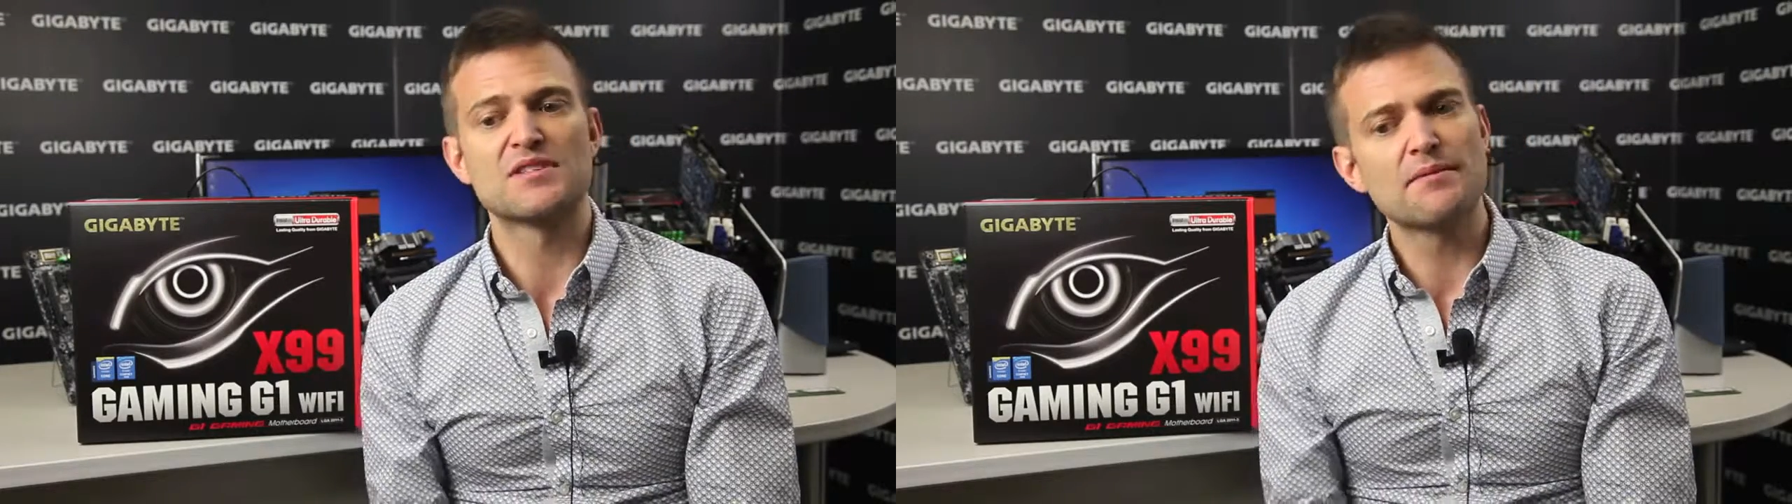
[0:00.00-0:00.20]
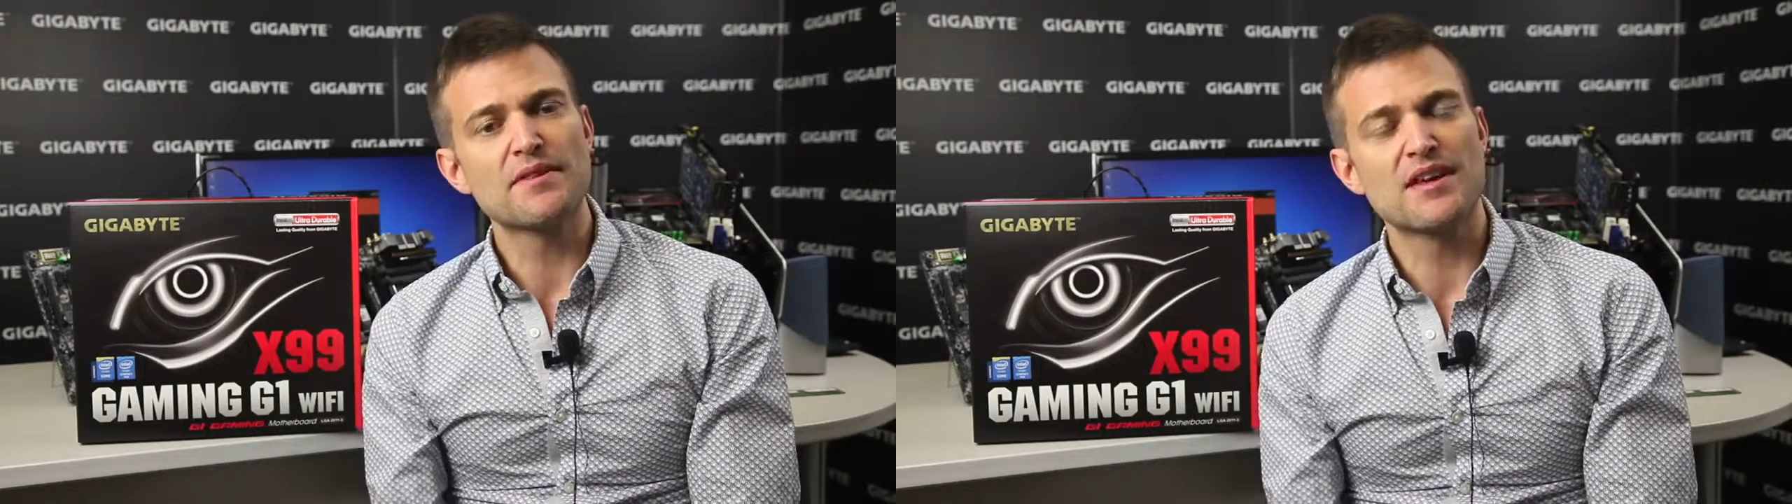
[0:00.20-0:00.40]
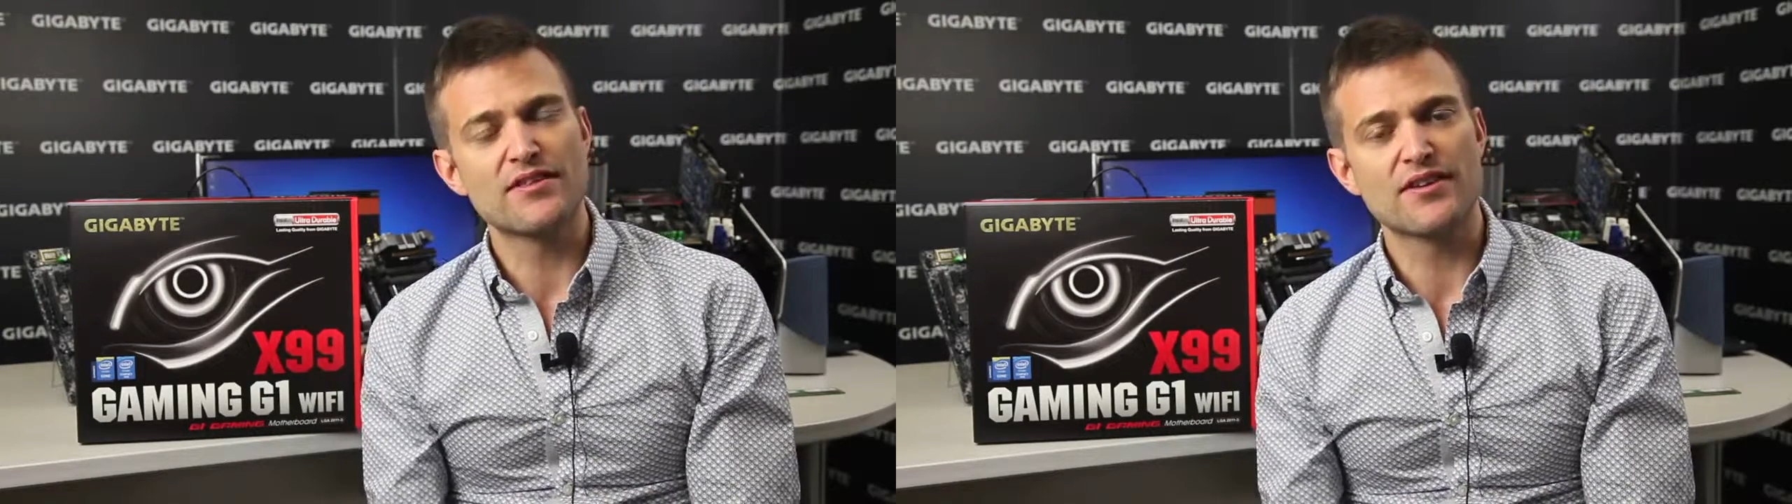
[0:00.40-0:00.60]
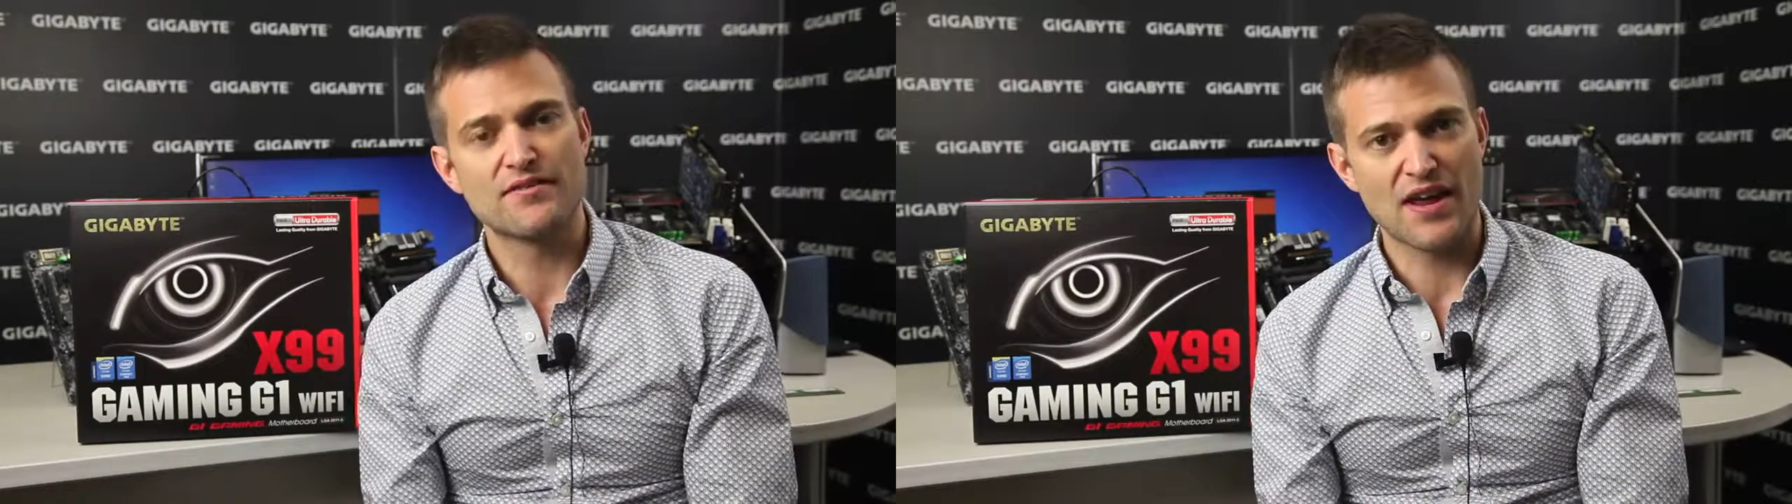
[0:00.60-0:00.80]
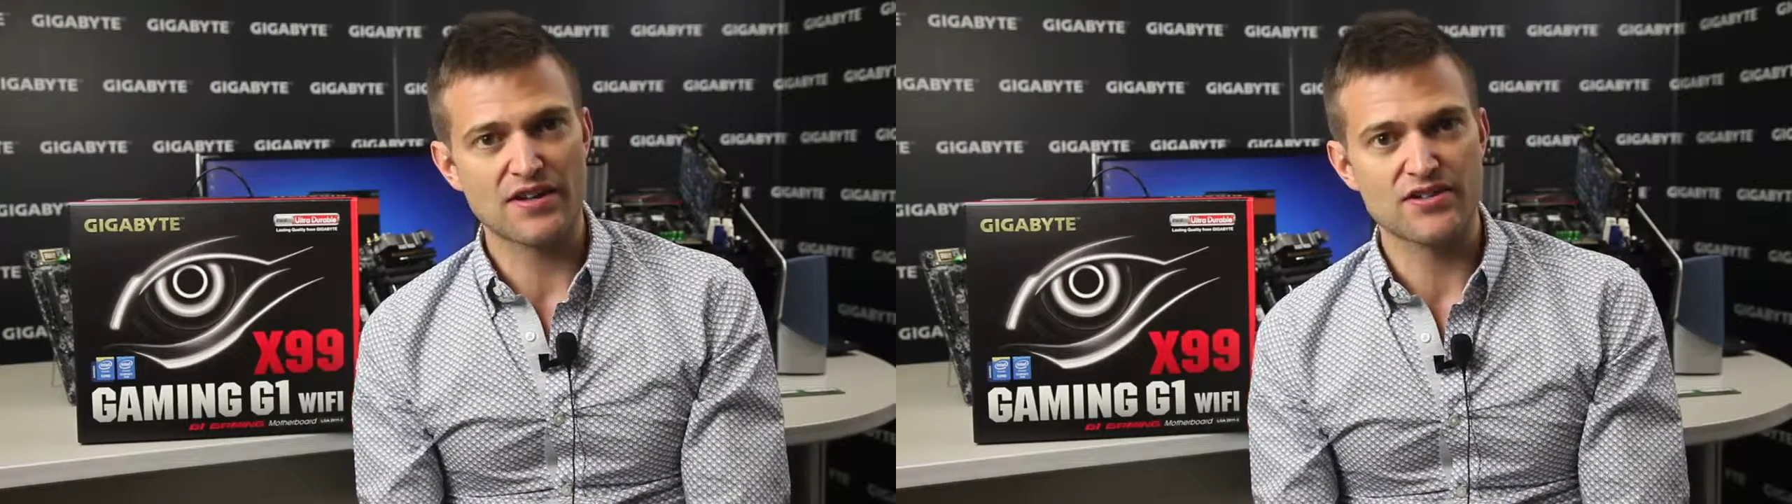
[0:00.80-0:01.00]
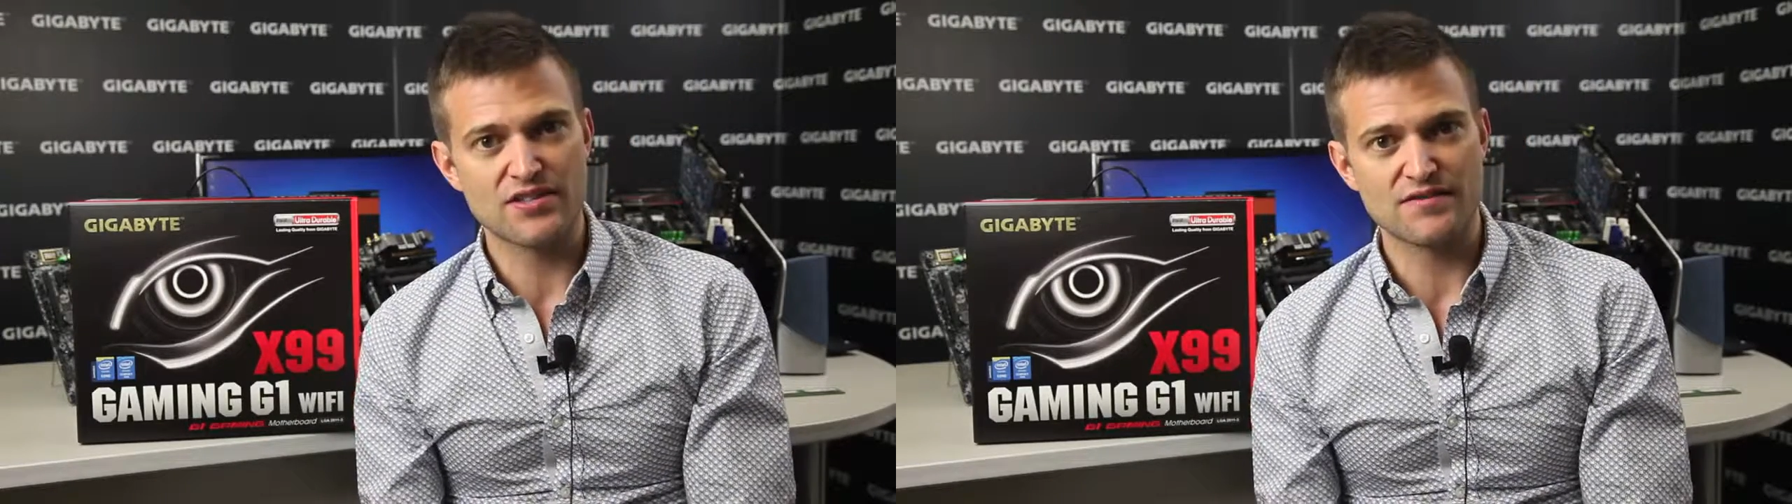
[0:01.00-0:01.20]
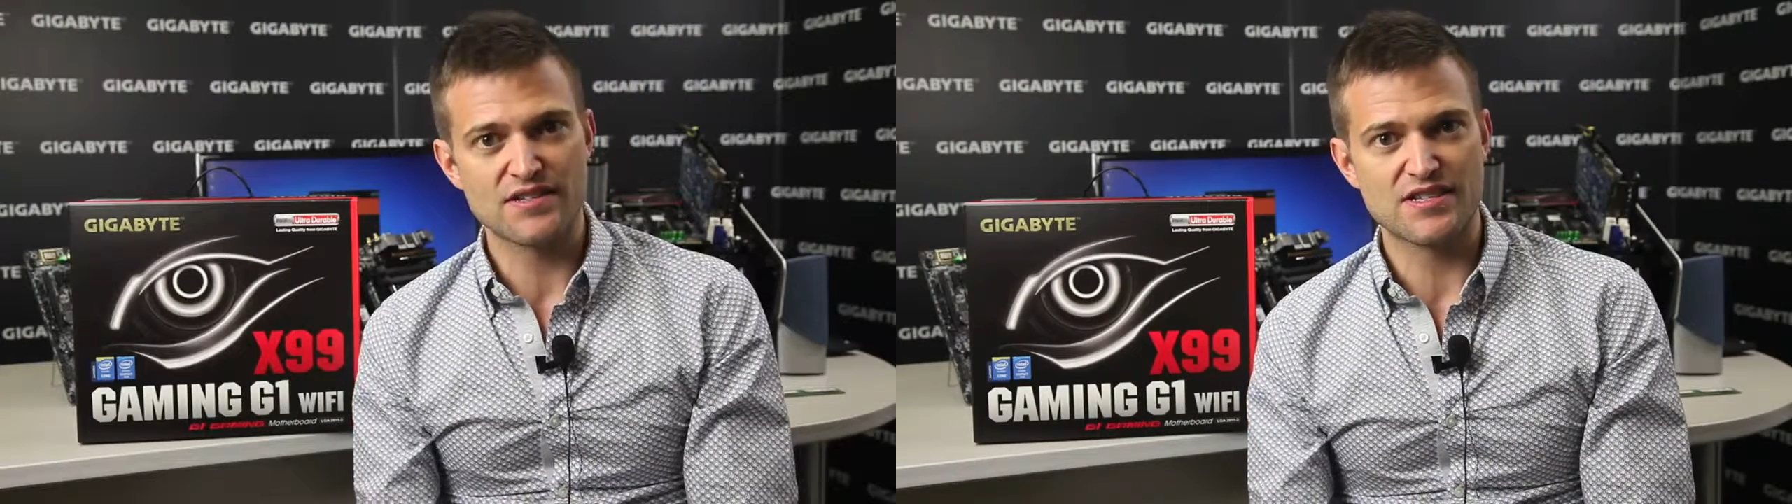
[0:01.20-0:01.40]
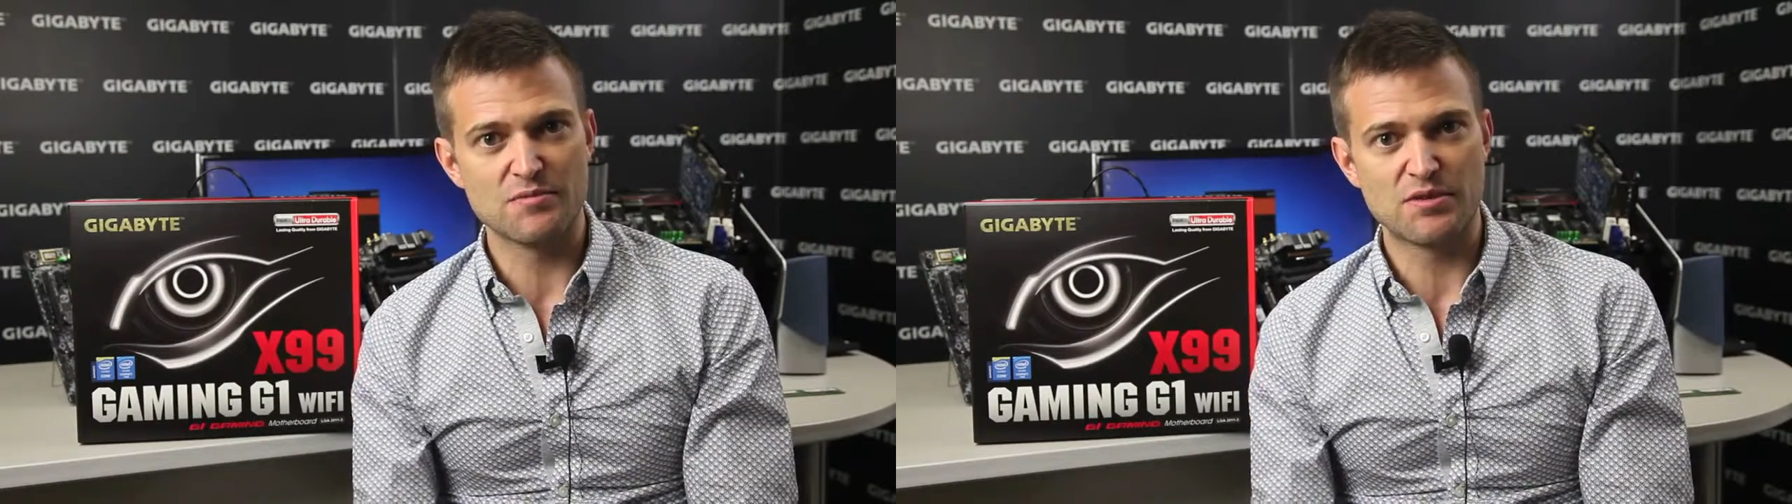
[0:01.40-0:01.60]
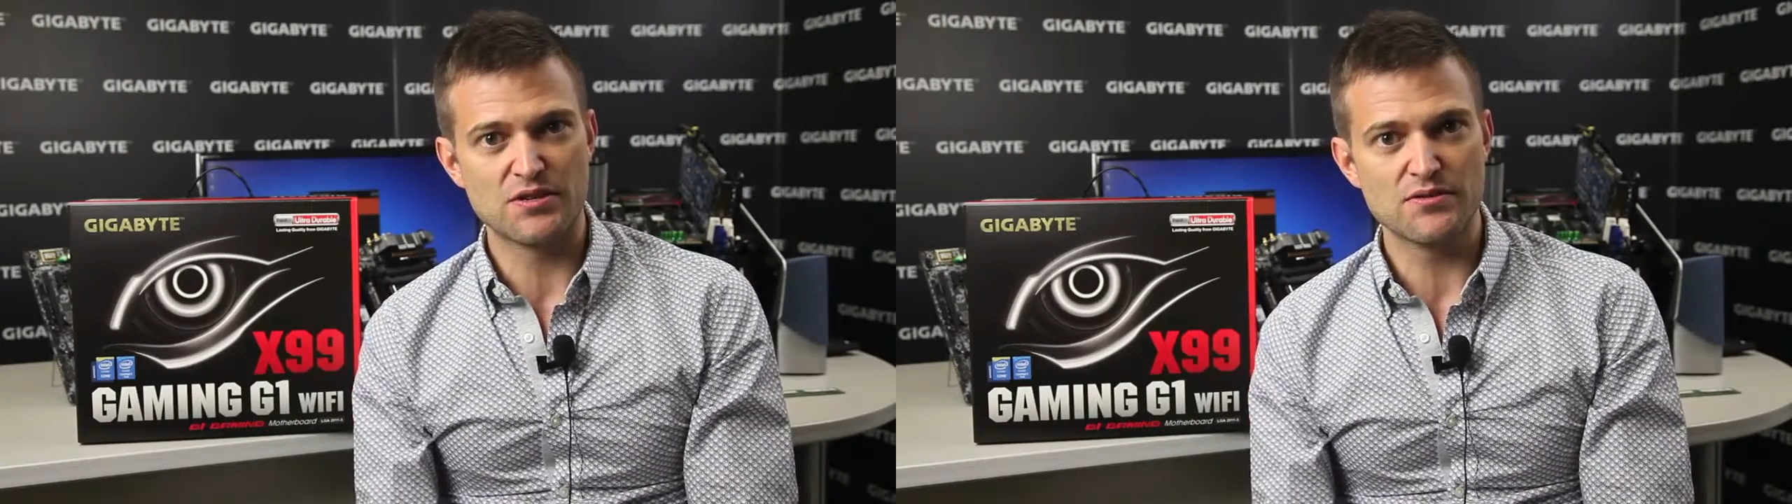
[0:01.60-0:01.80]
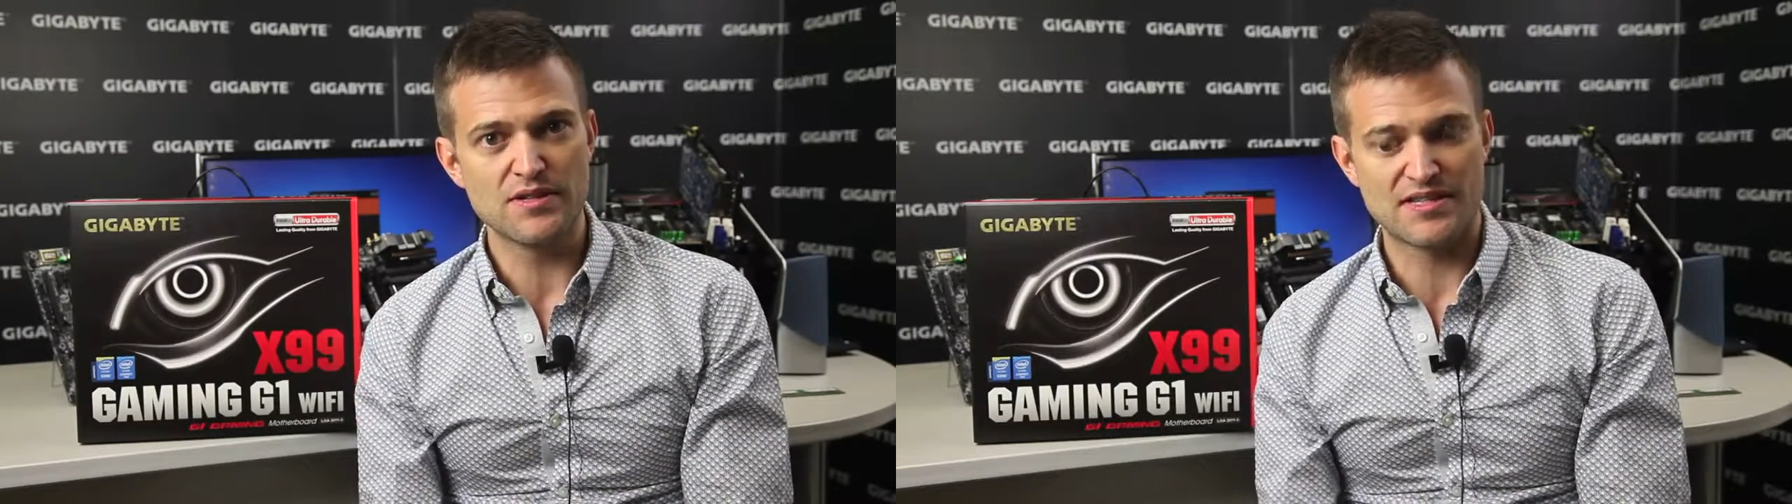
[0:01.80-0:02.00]
Some of the other advantages of the
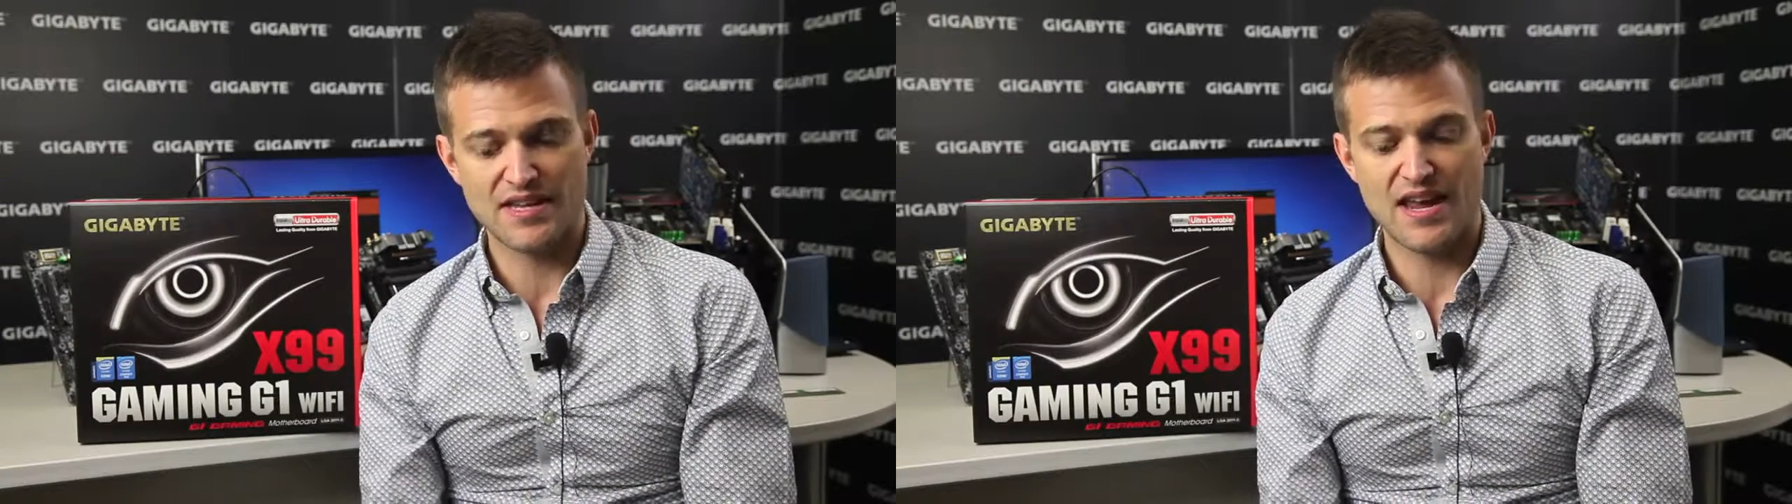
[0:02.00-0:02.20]
CPU is